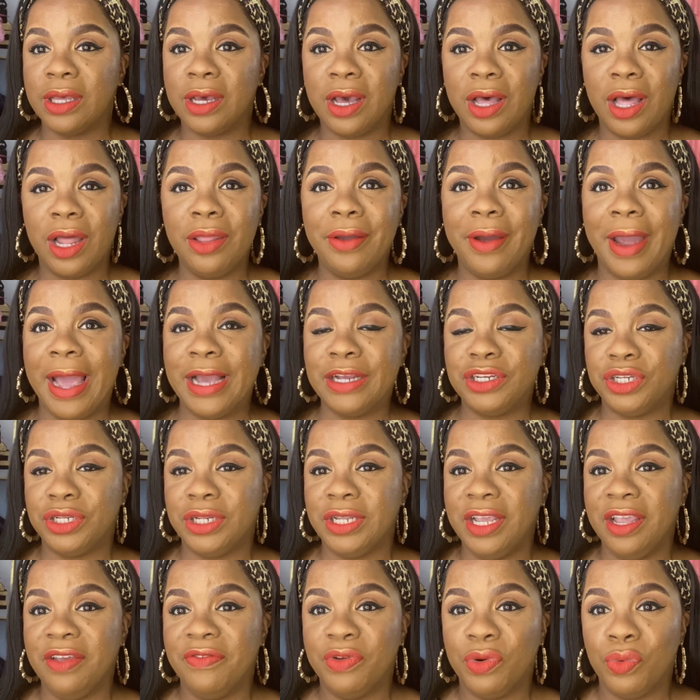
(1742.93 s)
color
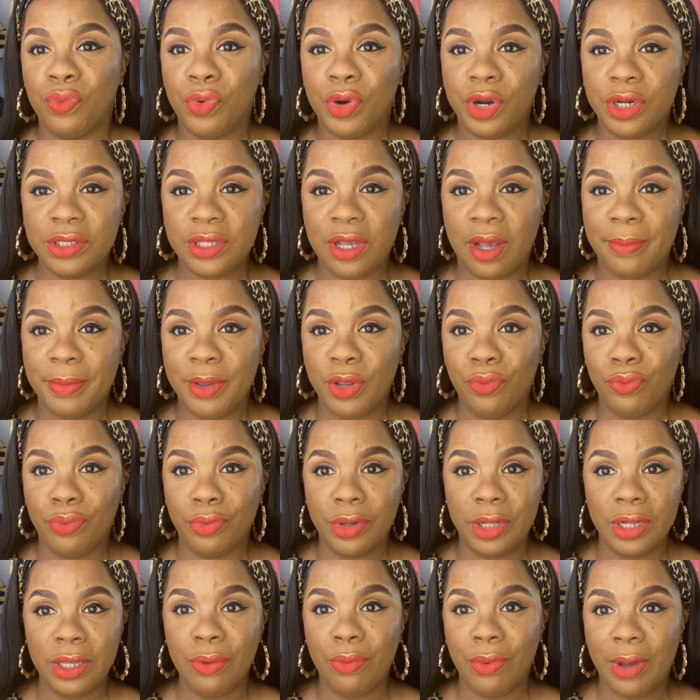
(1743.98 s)
actually even worked on me
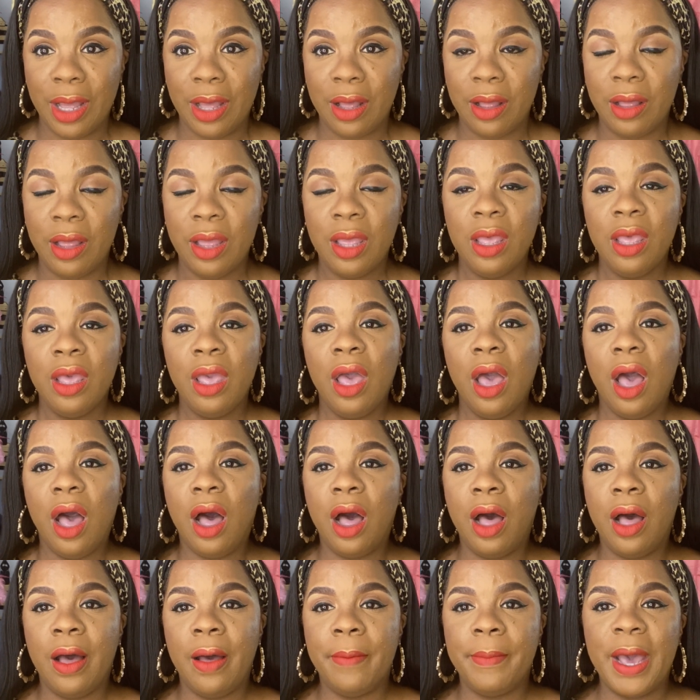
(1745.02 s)
really well.
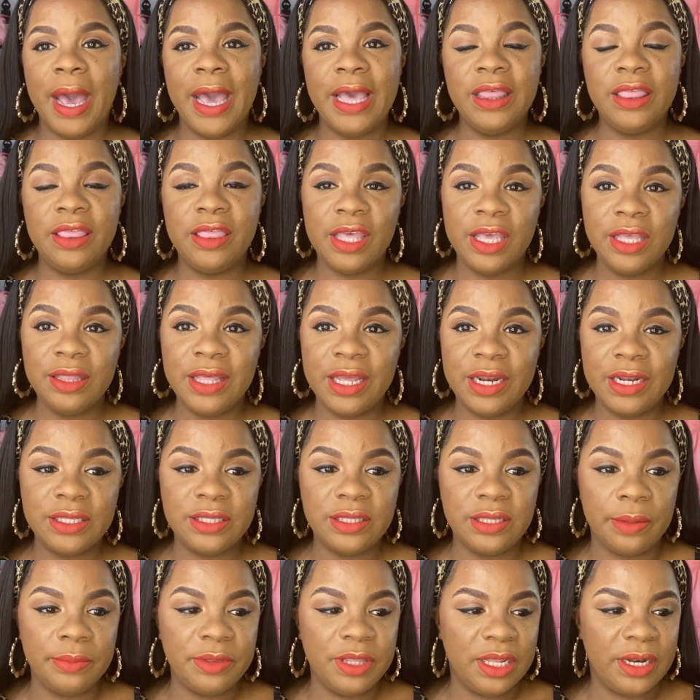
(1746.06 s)
I think that is
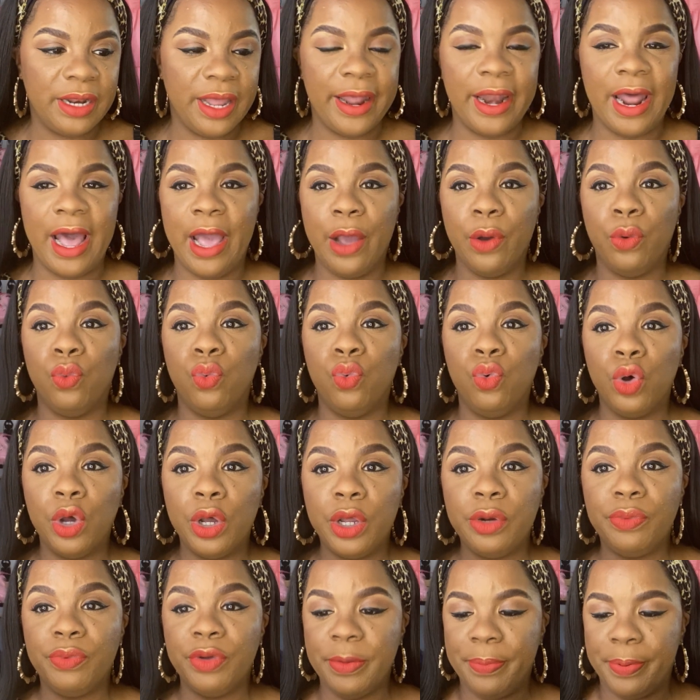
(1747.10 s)
something that I
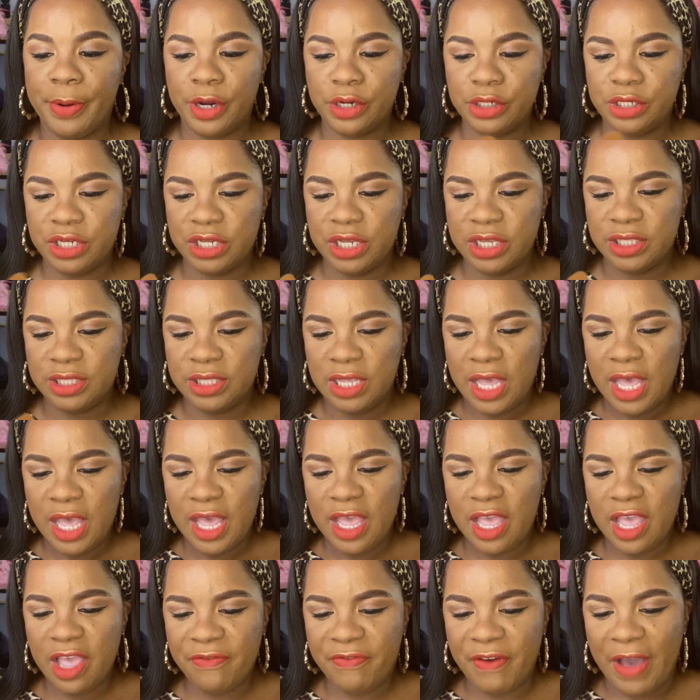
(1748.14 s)
would repurchase
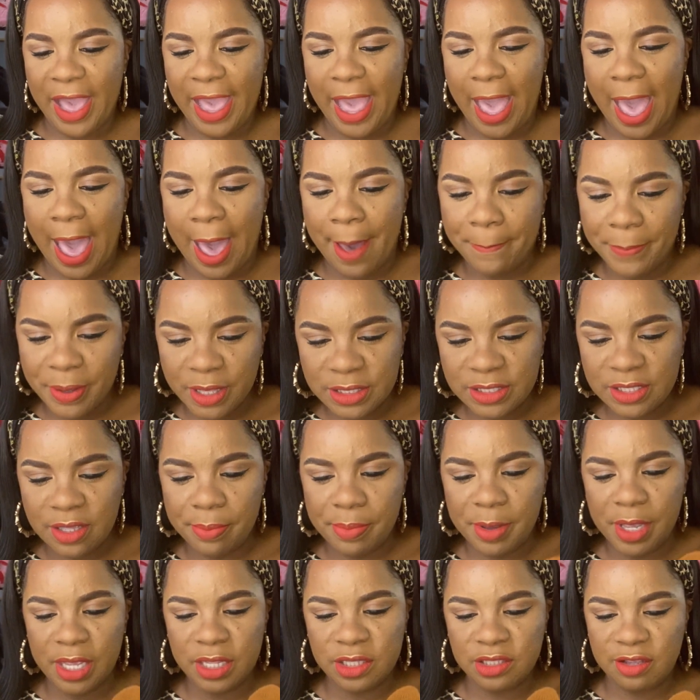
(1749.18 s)
if I happened to
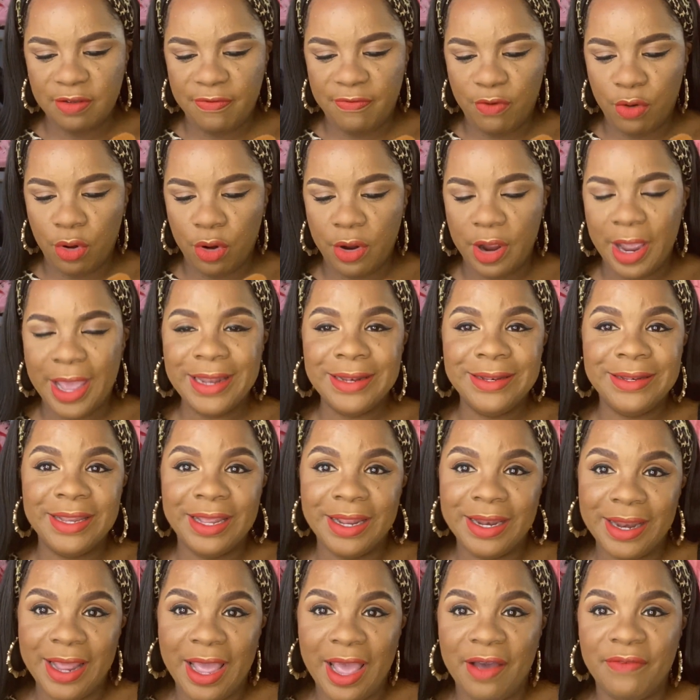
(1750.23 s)
be in Sephora and
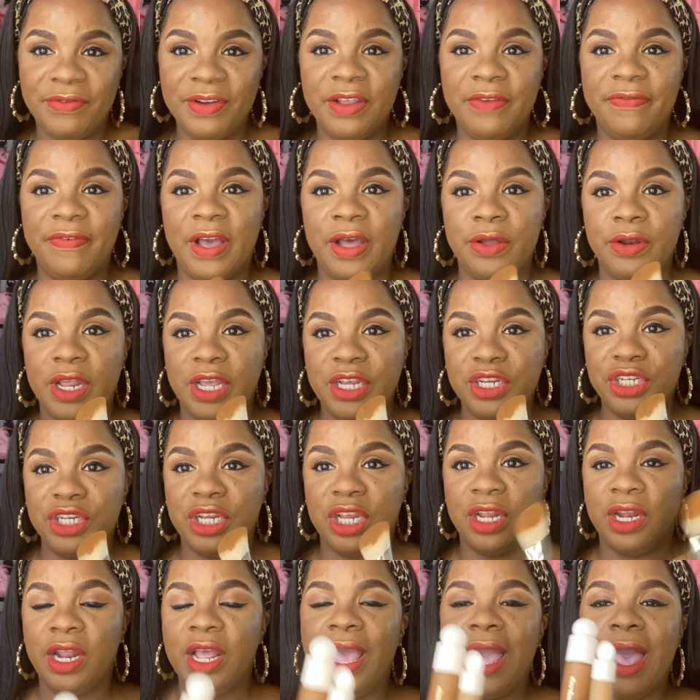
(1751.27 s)
didn't have any
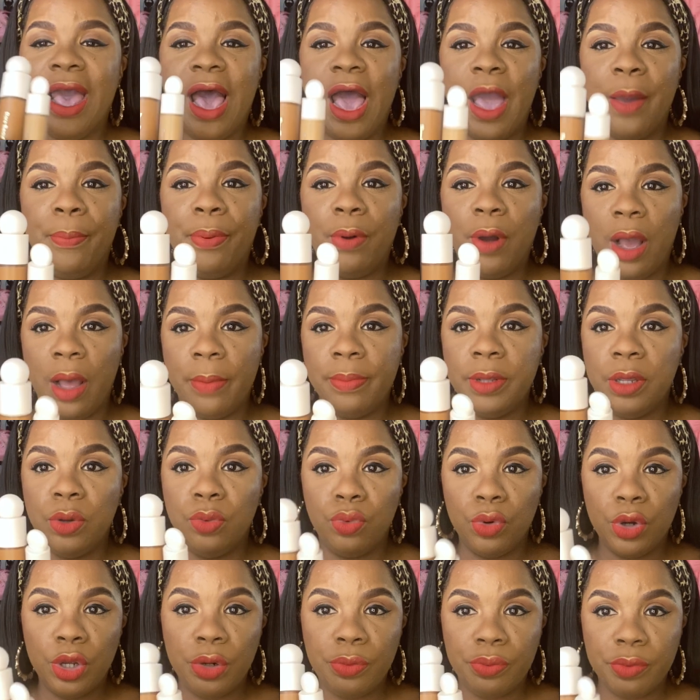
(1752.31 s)
foundation. I probably
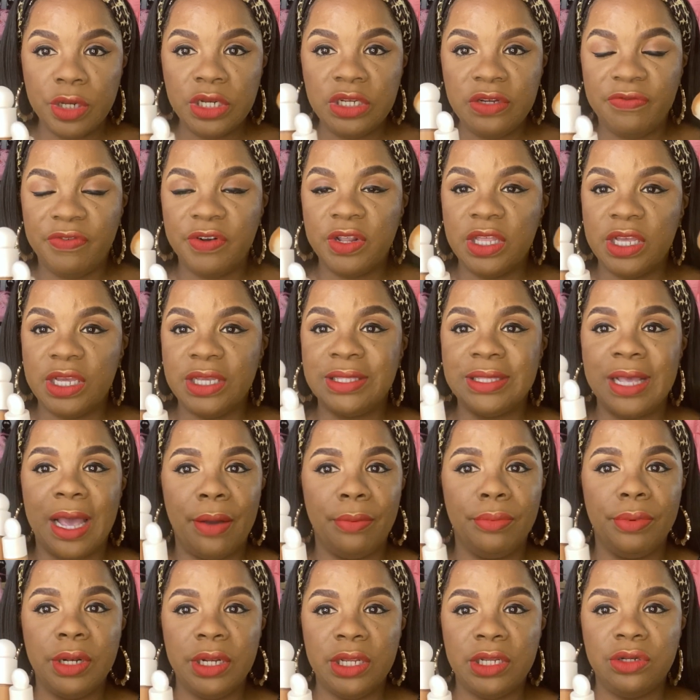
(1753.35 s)
would reach for this. I
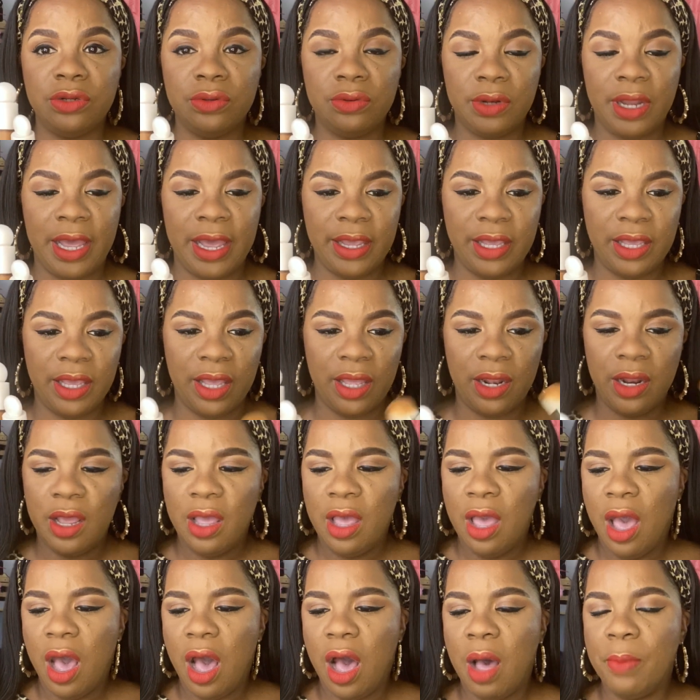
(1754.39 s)
really do like it.
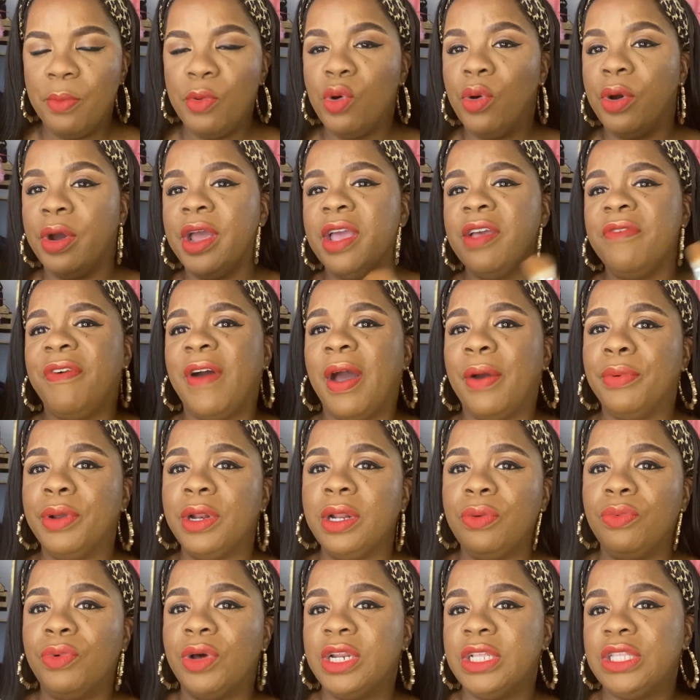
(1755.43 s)
Or if I
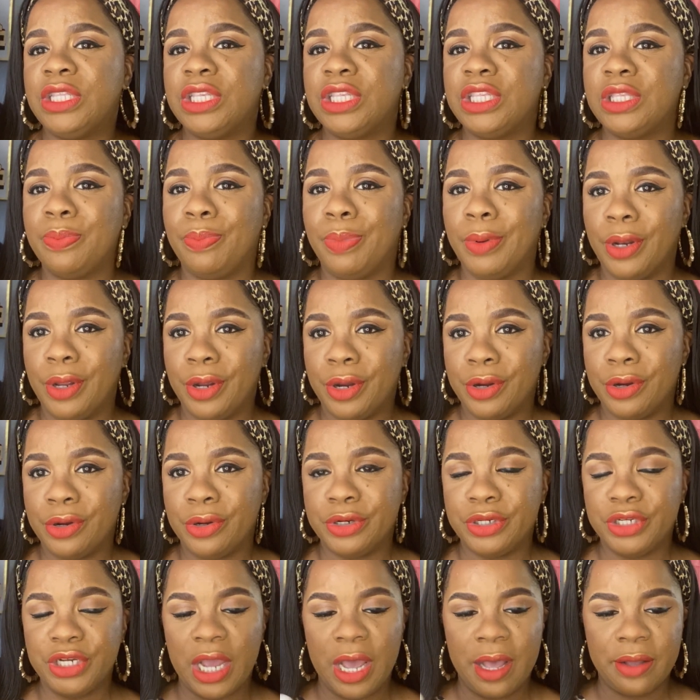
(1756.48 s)
really wanted to
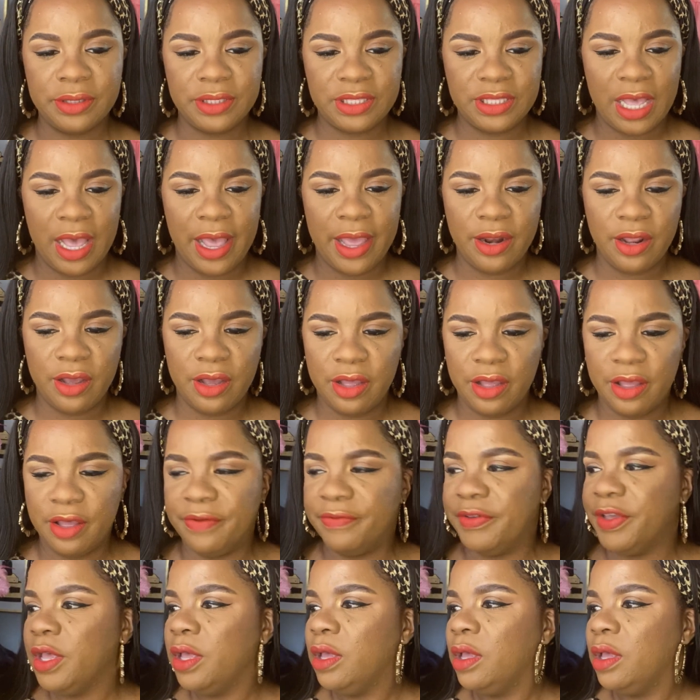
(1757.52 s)
splurge outside of